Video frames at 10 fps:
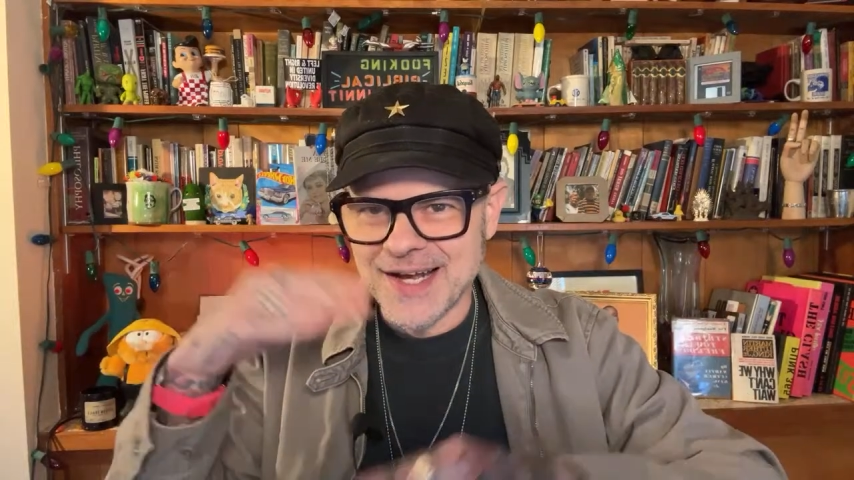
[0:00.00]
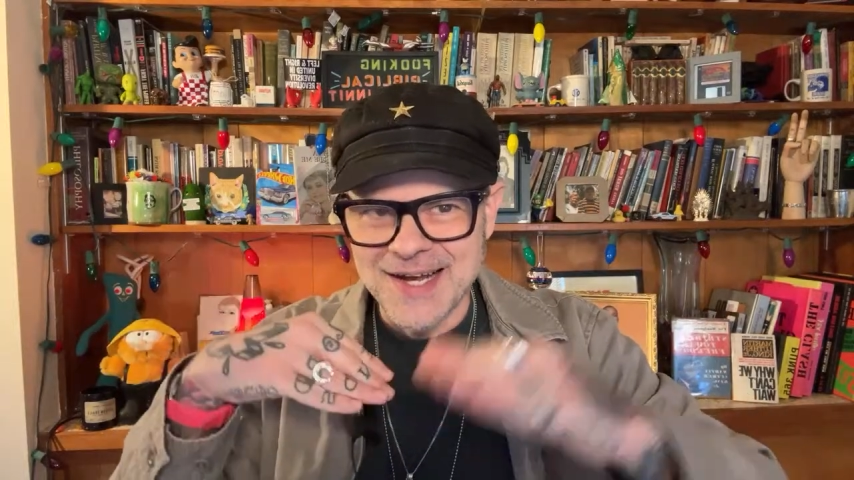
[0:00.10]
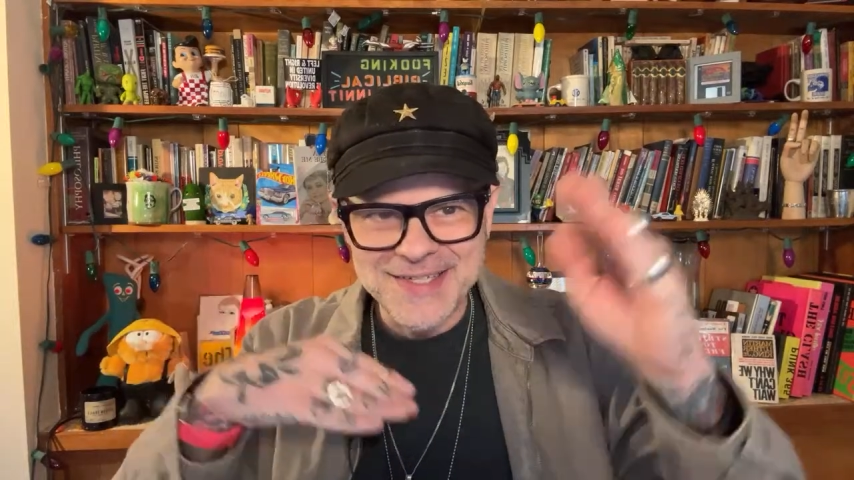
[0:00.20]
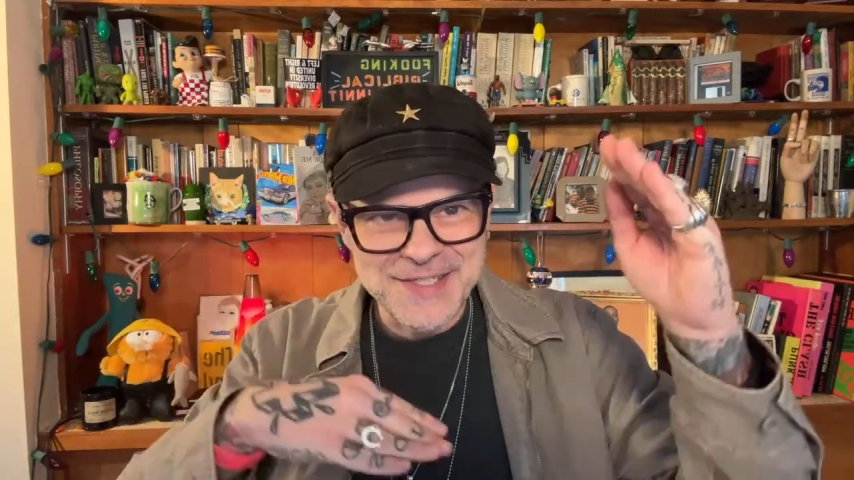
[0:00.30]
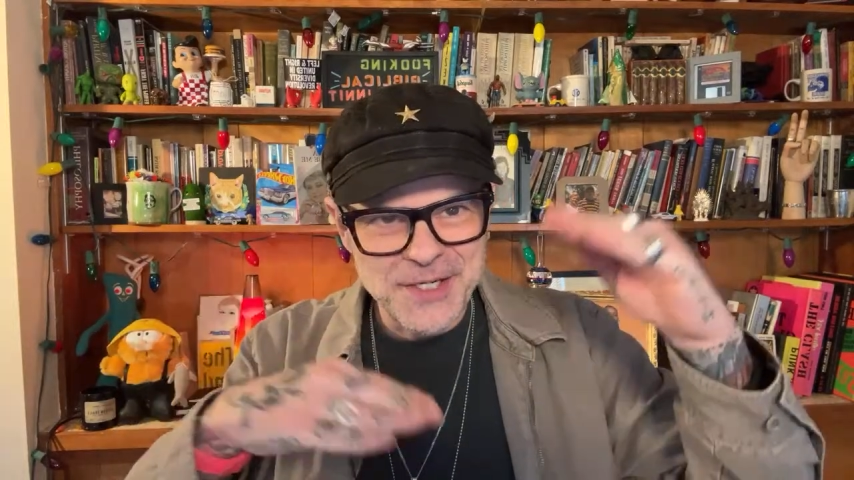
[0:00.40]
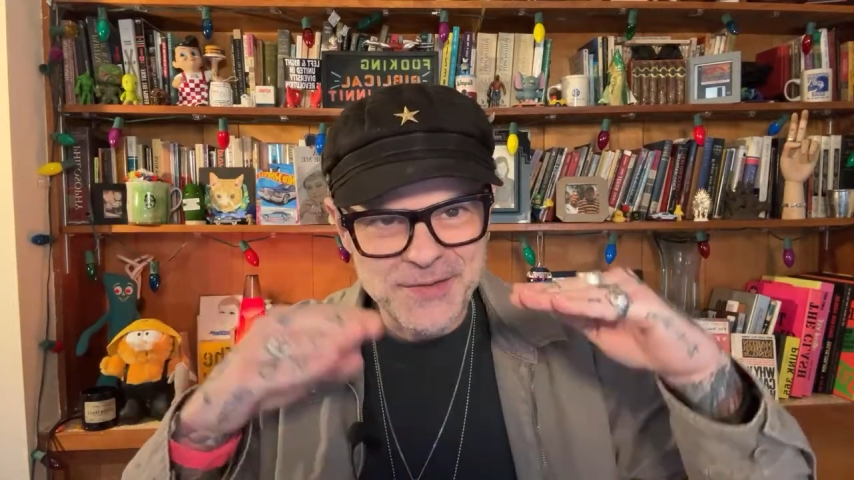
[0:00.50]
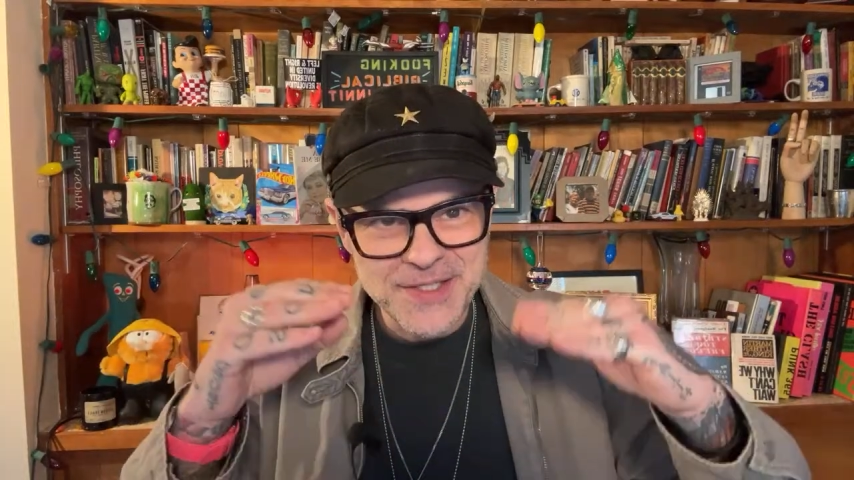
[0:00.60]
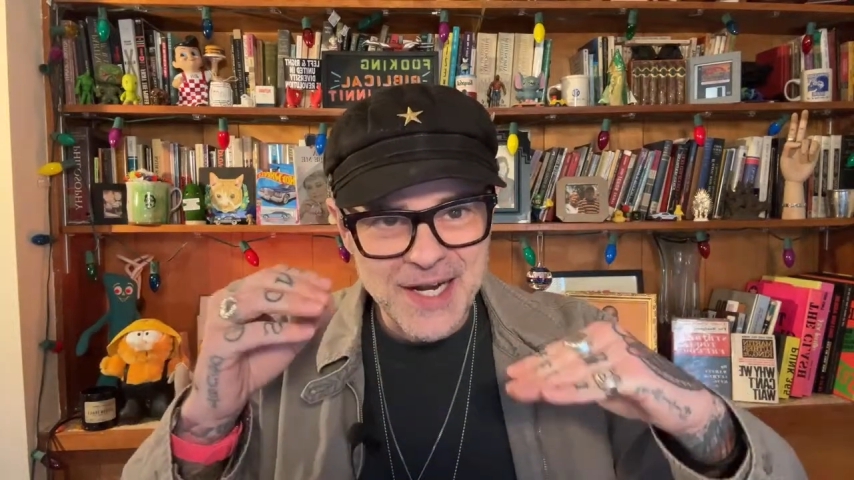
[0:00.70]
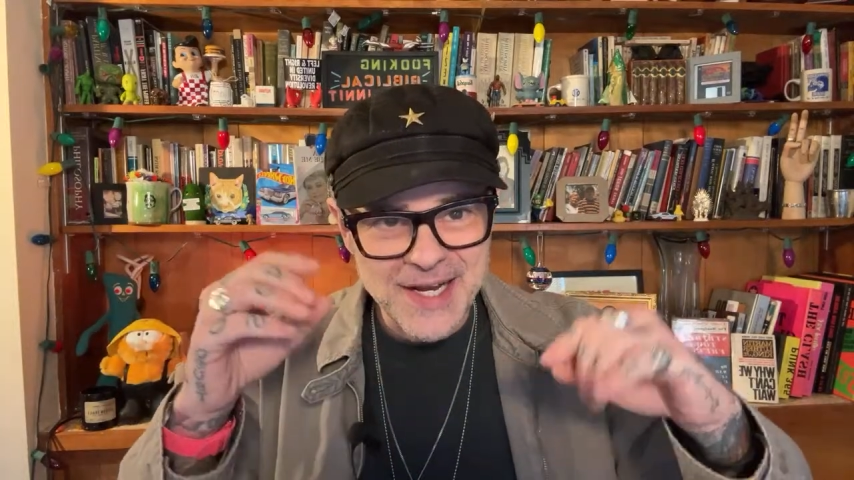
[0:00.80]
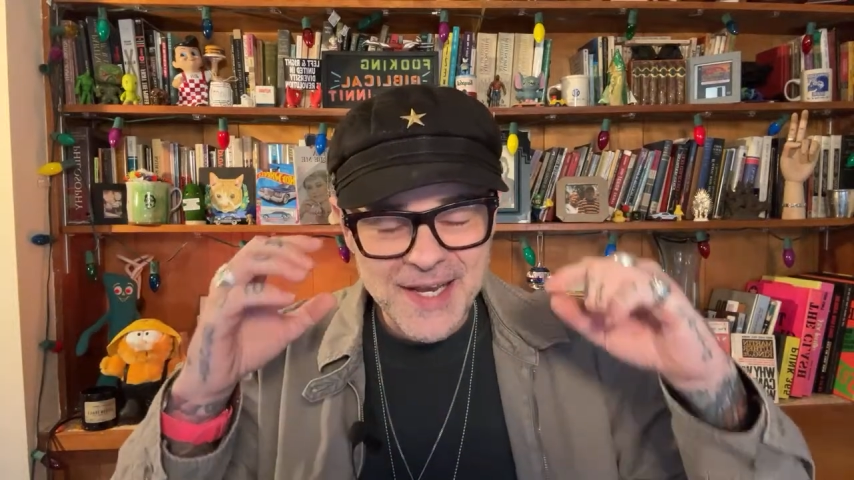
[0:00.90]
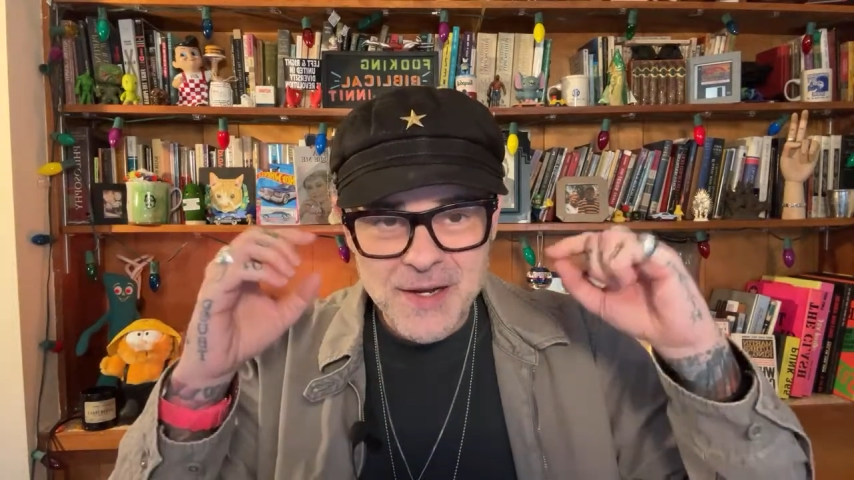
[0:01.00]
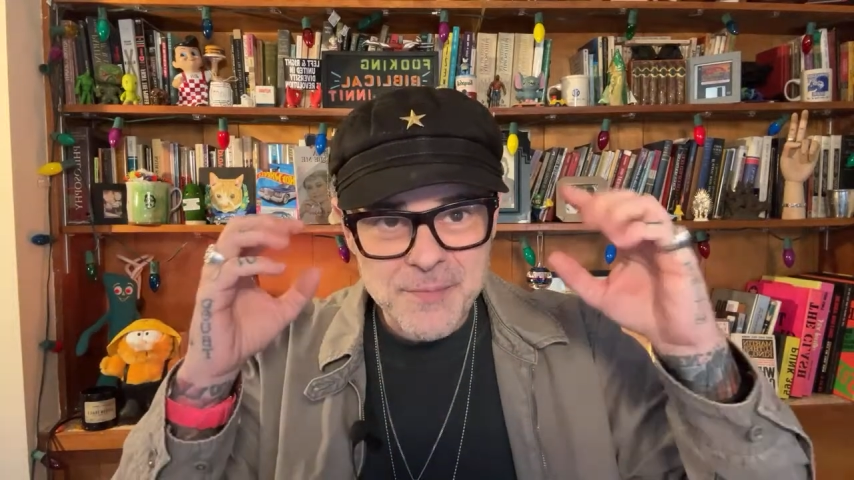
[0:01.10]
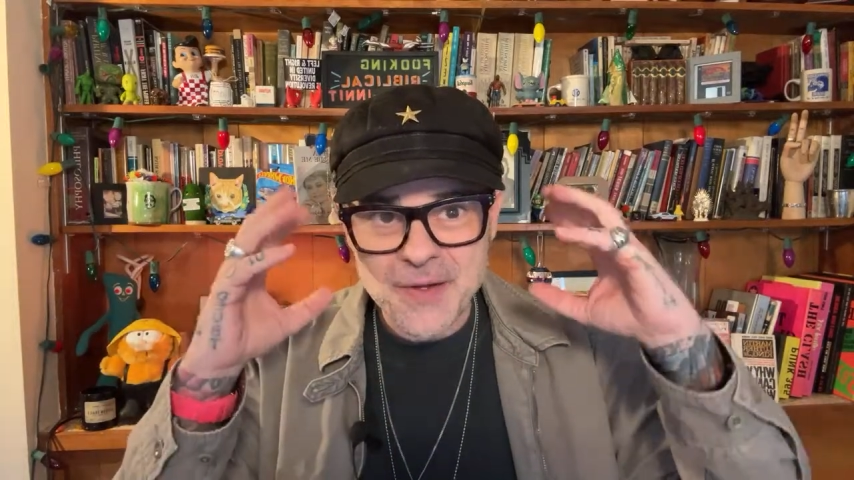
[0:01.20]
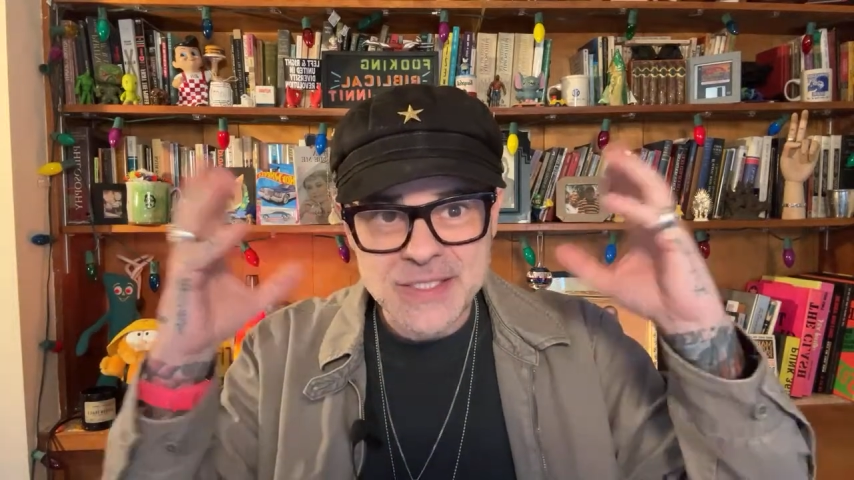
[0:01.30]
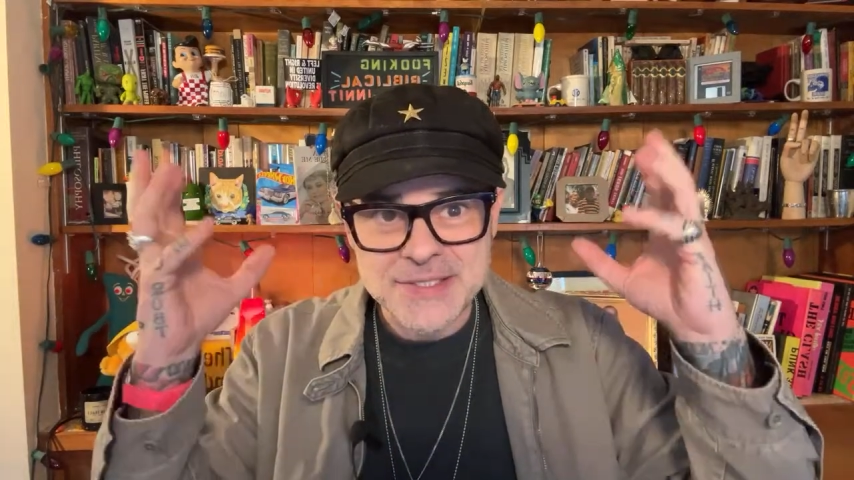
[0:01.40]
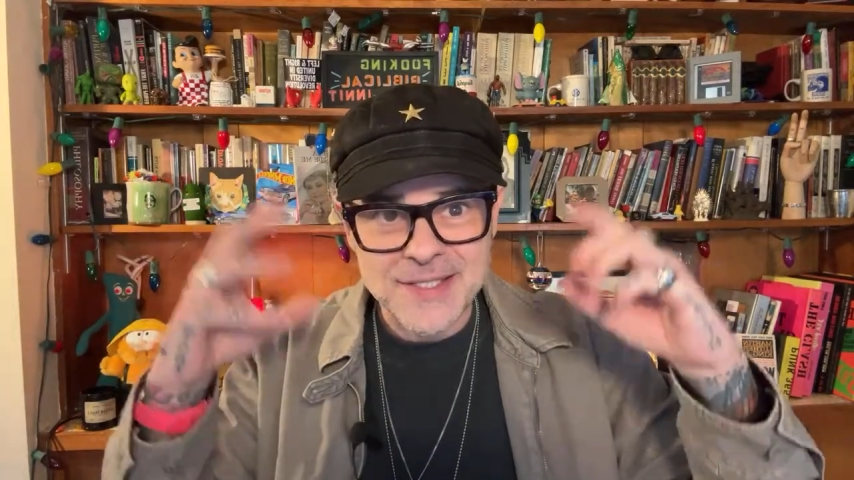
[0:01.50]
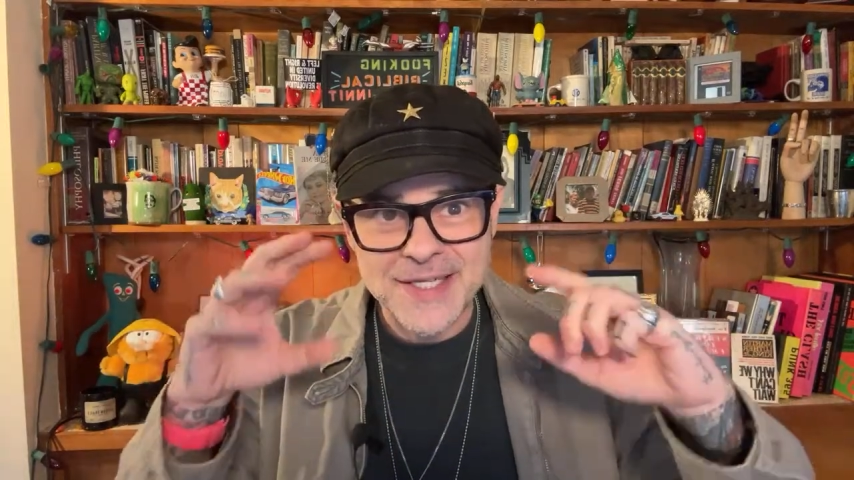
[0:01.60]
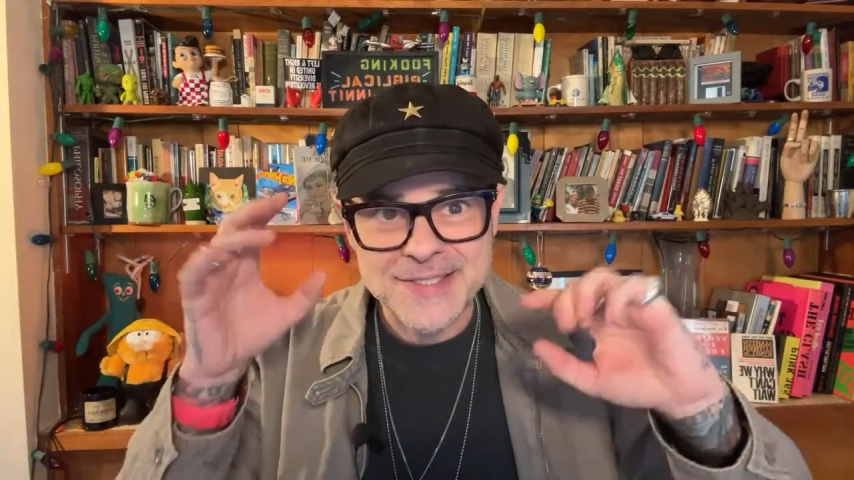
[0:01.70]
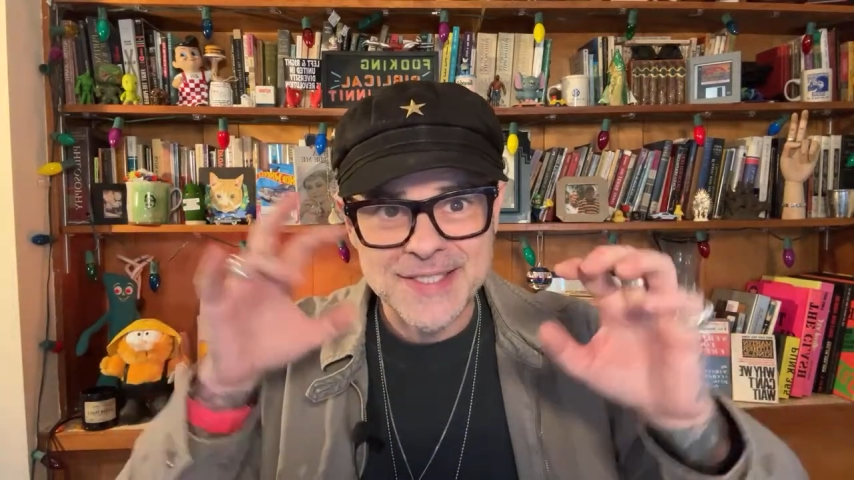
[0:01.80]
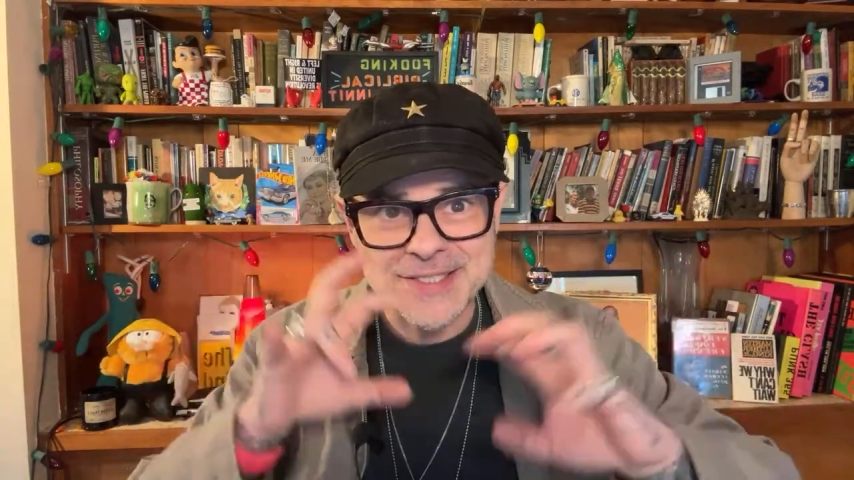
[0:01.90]
I've got
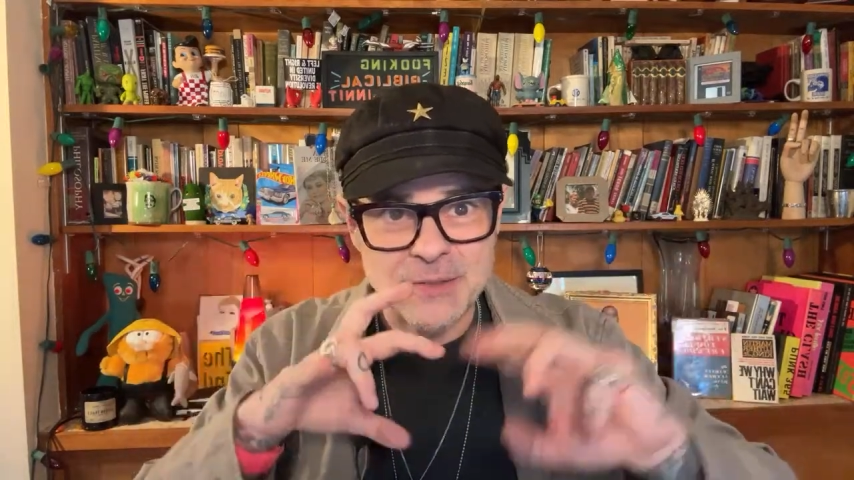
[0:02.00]
dyslexia,